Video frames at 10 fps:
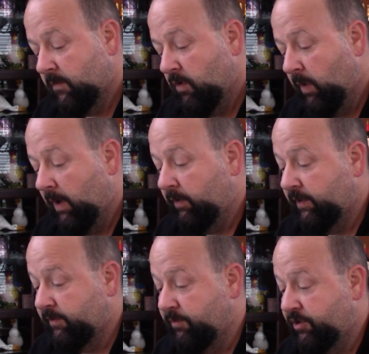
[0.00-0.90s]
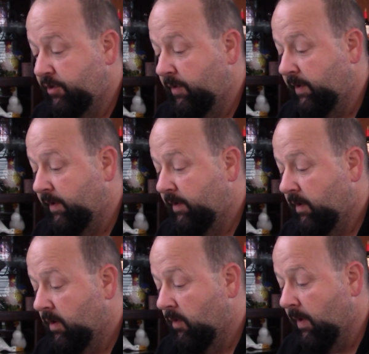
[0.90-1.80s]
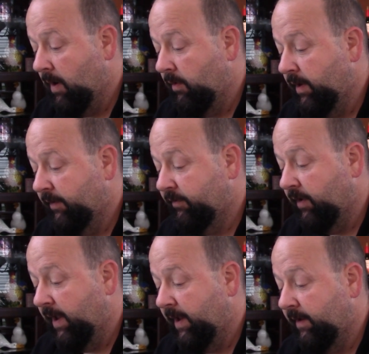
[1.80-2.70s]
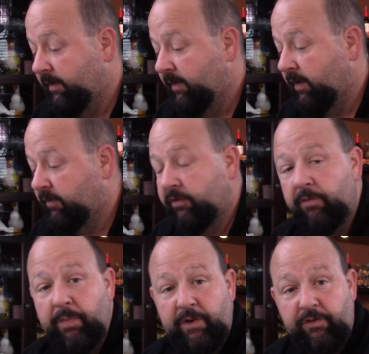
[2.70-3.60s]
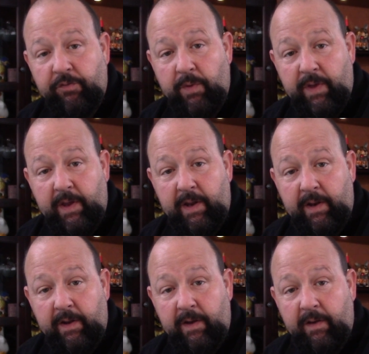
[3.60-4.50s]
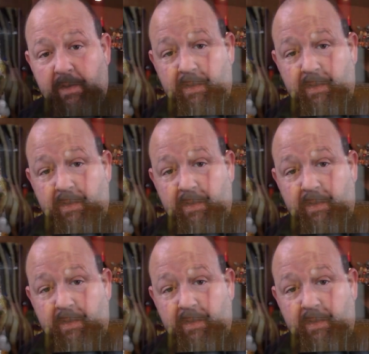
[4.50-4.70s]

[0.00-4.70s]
went out and did some shooting around yesterday and took some pictures with it, and